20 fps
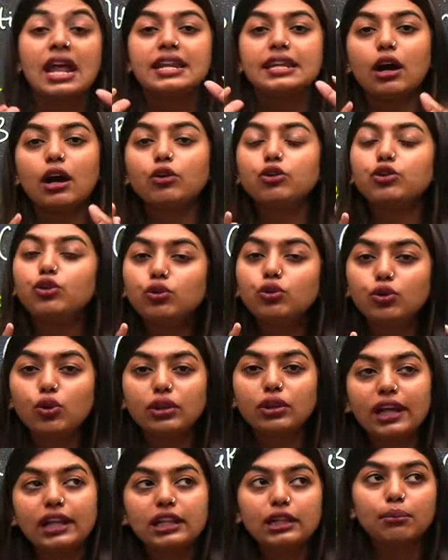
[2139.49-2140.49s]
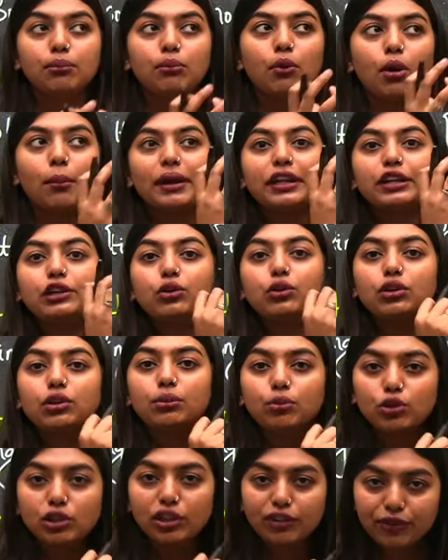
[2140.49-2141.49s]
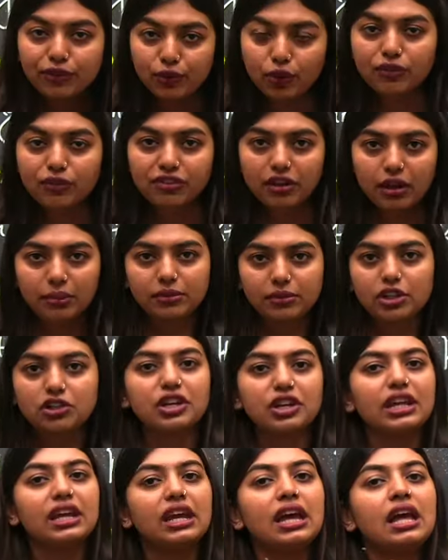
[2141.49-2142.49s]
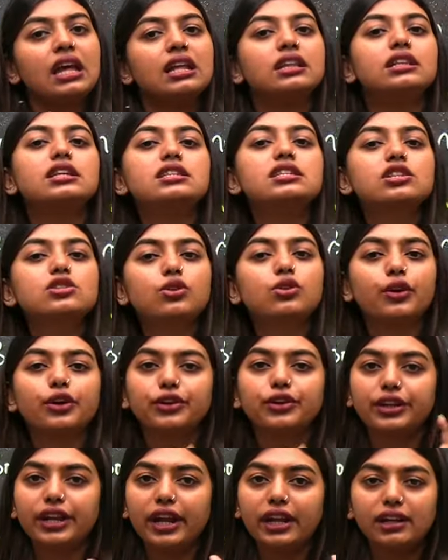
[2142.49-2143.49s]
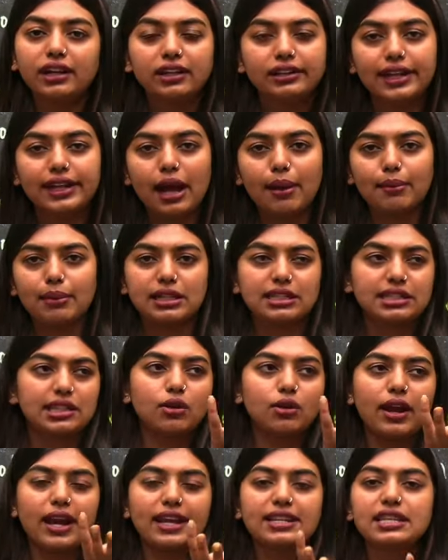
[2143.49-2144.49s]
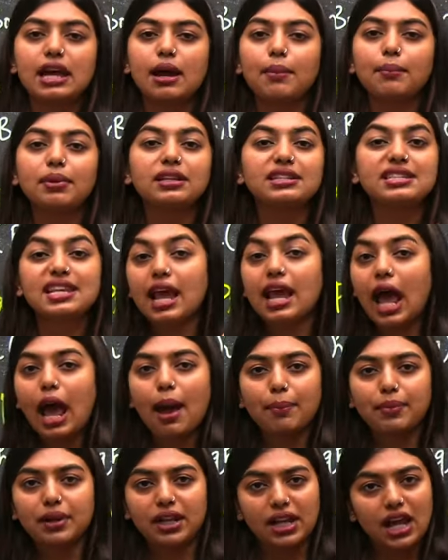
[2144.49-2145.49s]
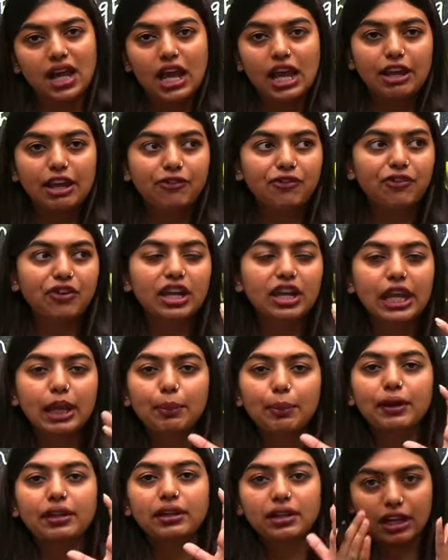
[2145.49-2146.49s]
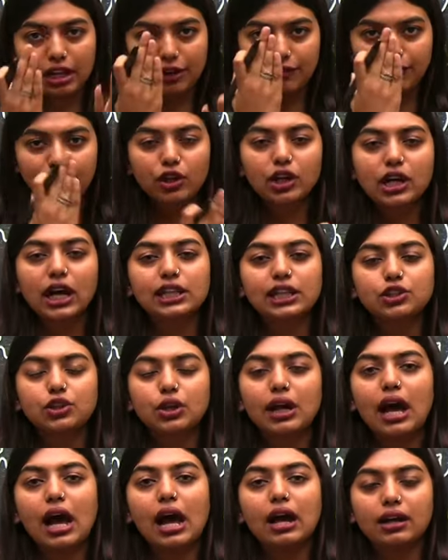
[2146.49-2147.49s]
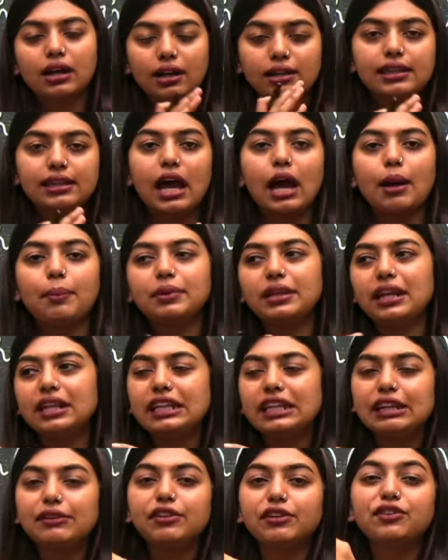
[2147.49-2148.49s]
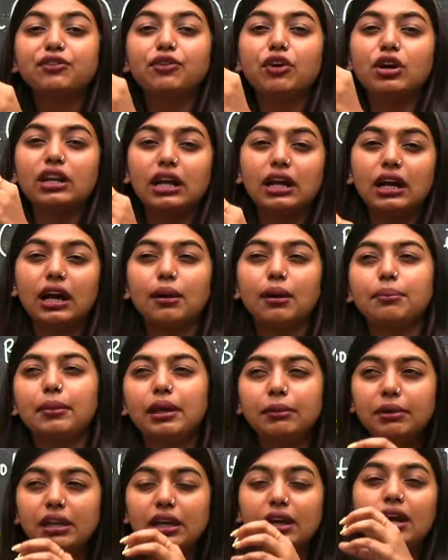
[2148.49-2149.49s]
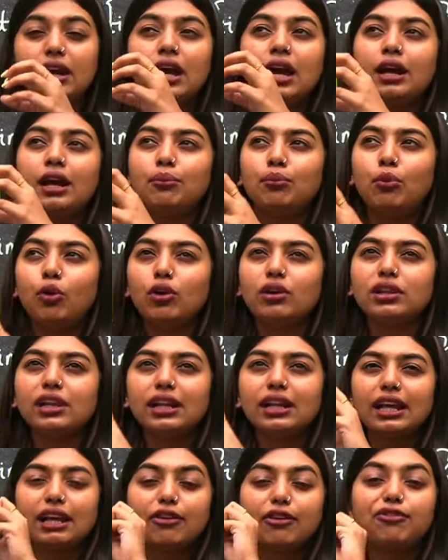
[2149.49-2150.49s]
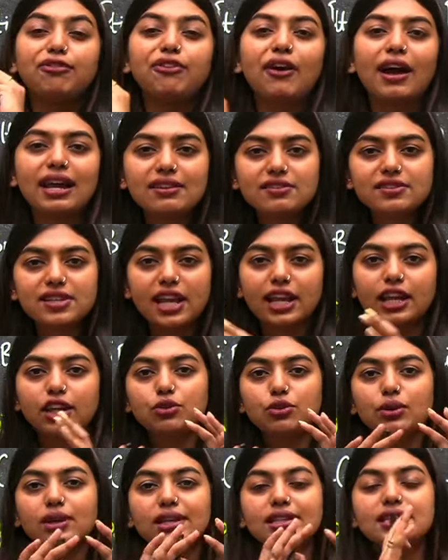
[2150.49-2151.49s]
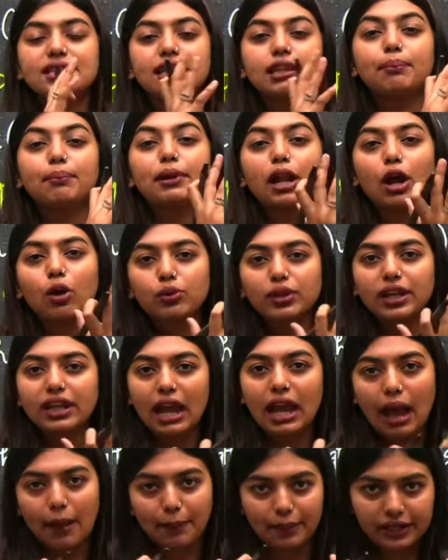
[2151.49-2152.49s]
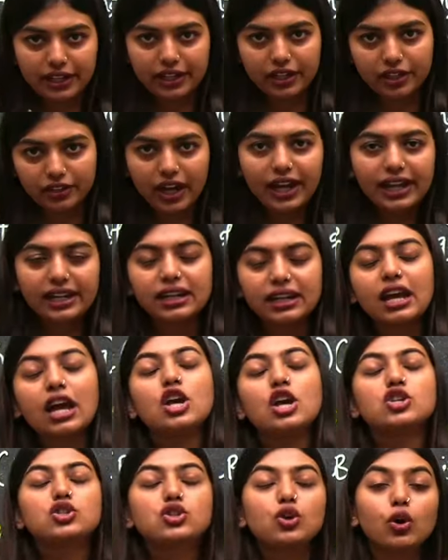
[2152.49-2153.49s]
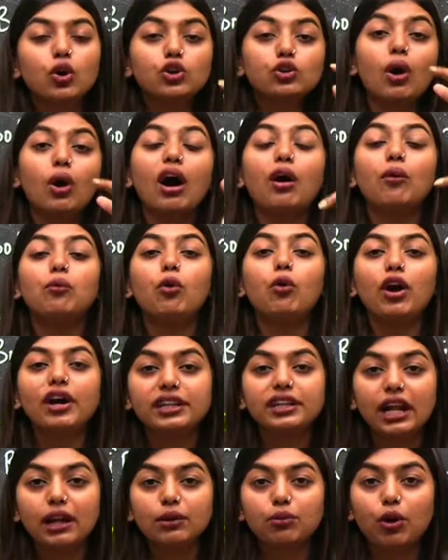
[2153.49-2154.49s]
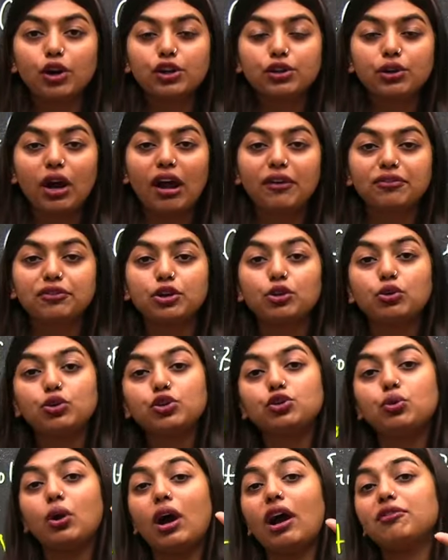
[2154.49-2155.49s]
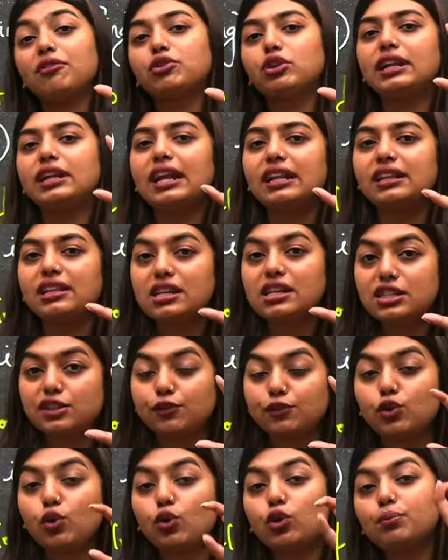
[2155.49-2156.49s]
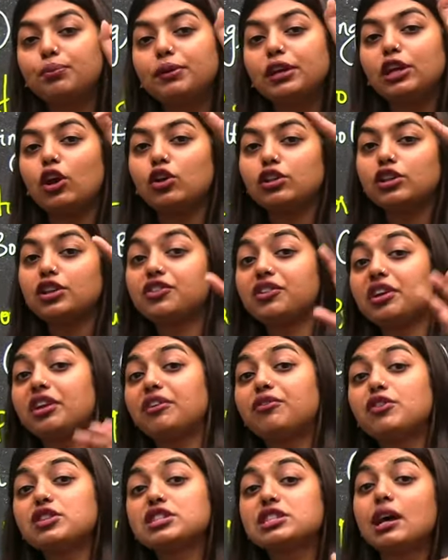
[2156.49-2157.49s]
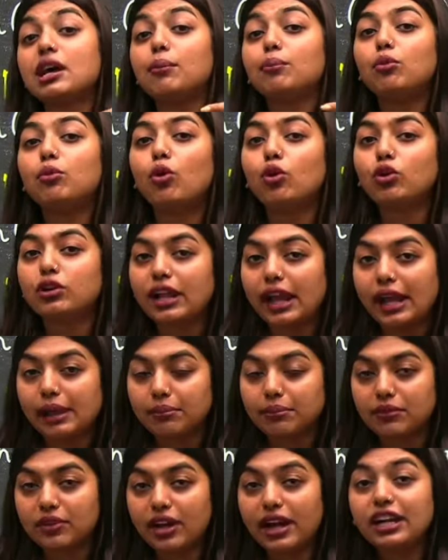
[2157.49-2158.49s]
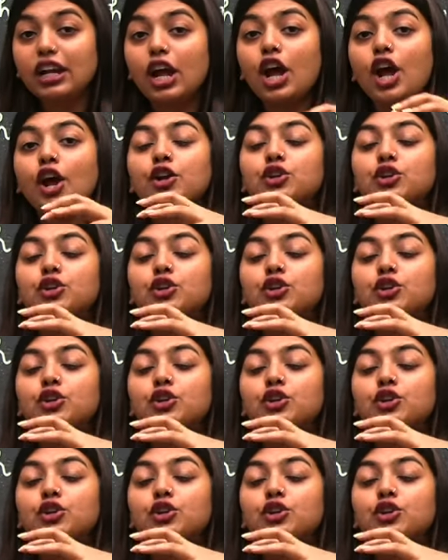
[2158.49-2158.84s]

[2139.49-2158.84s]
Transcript: Now, you know that the moment you remove the fruit from the tree, this is going to get damaged. Now, example, say apple, if you keep it, if you cut the apple and leave it for maybe more than like a 5 second, you can see the browning happening, right? So, to avoid that, what you have to do, you have to let this fruit be on the tree for some more time, right?